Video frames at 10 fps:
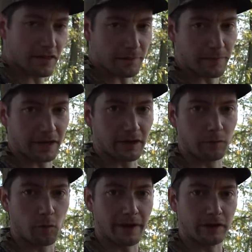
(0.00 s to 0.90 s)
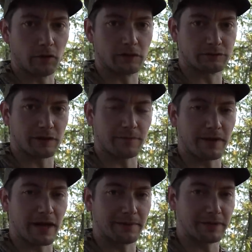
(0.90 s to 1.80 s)
The big white oak is right
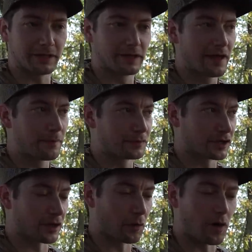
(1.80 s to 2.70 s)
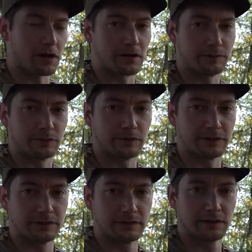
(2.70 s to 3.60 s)
behind me. I'm just gonna walk up to it,
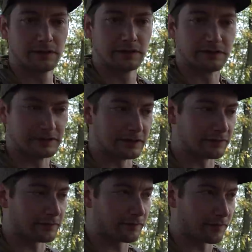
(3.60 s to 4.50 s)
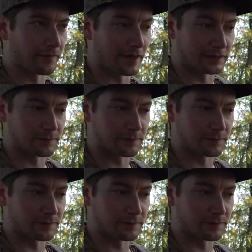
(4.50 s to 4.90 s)
see if from that